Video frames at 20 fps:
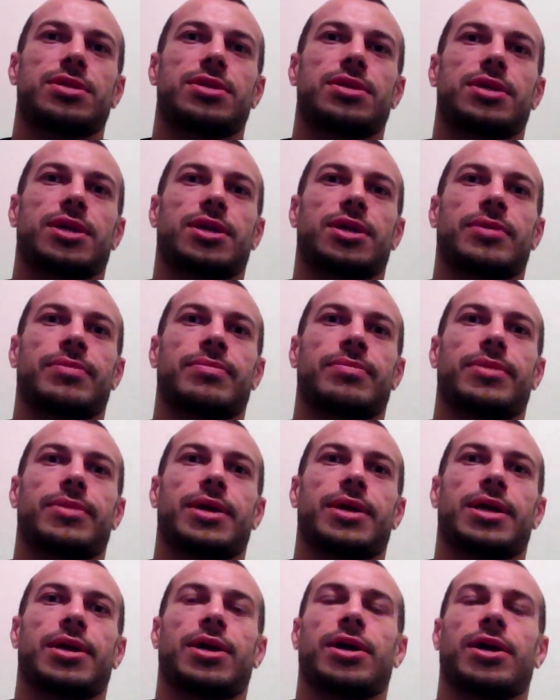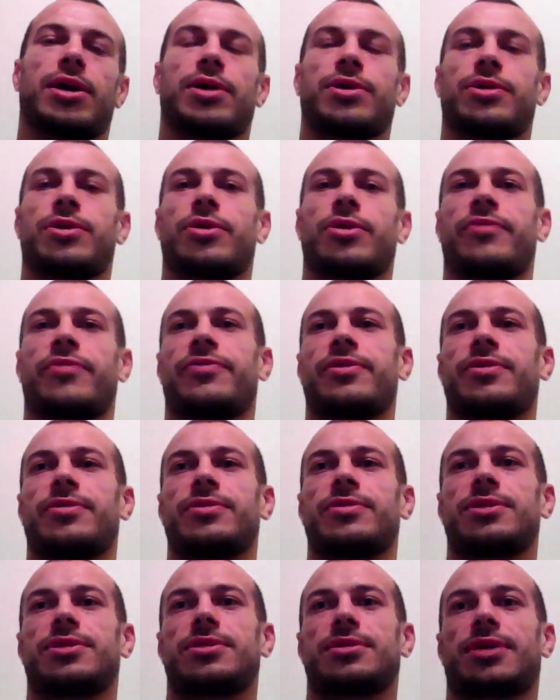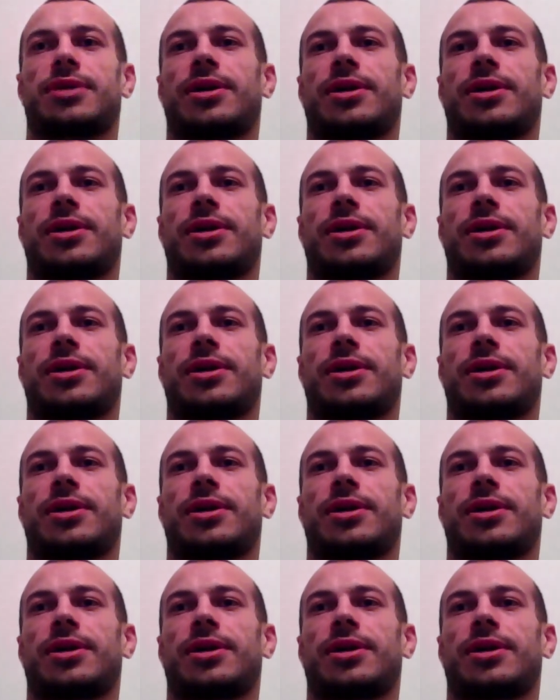And I don't know if there was.